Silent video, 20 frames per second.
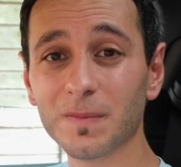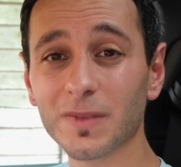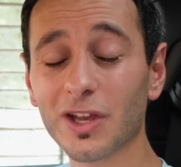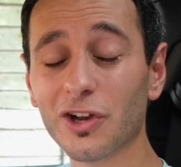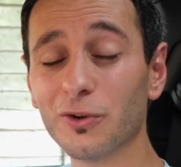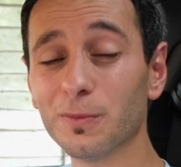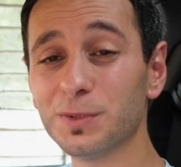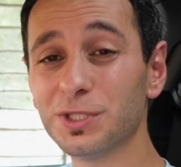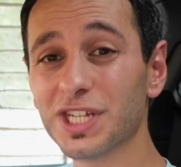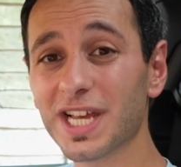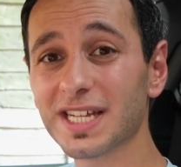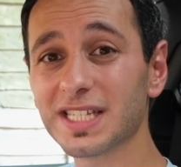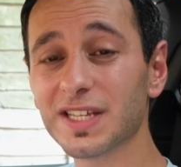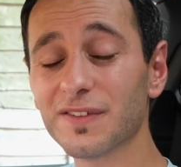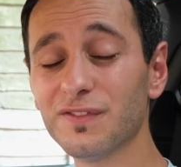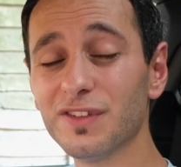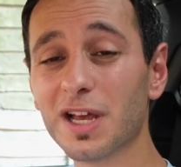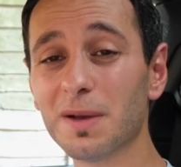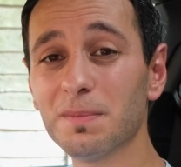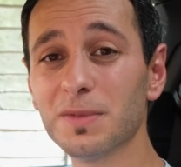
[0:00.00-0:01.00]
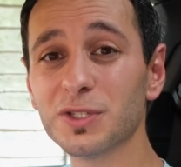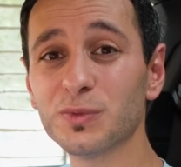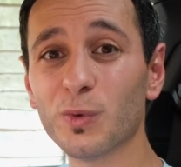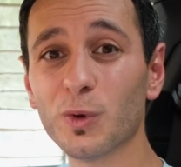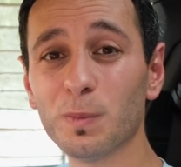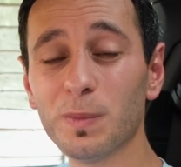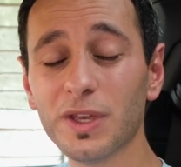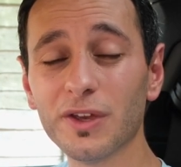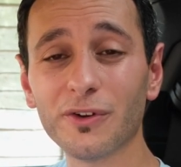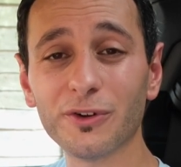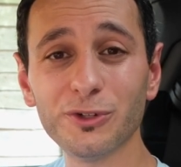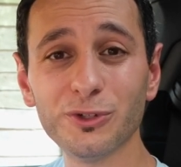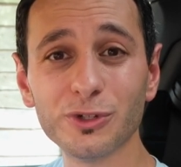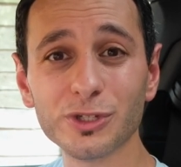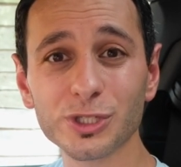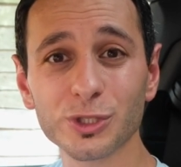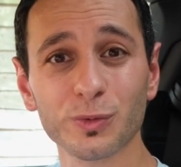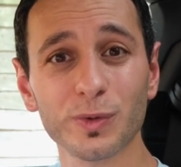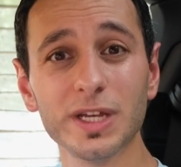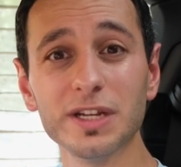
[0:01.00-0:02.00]
Our objective numbers will be on your
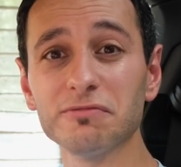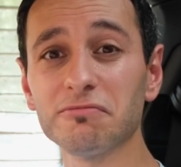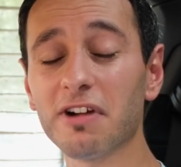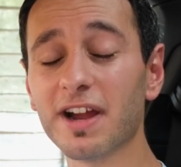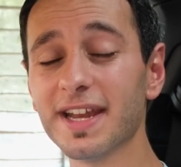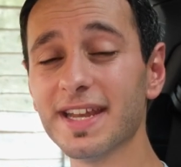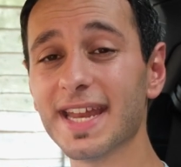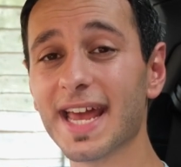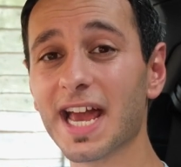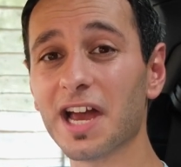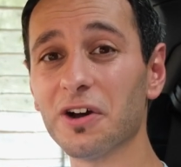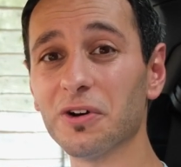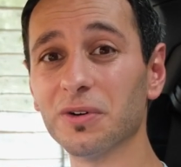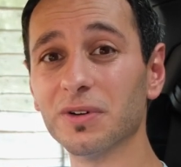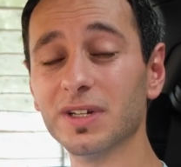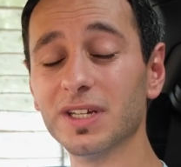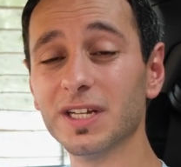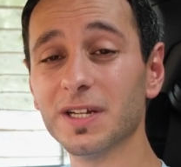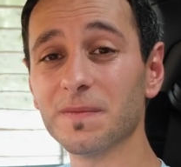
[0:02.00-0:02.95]
screen right now.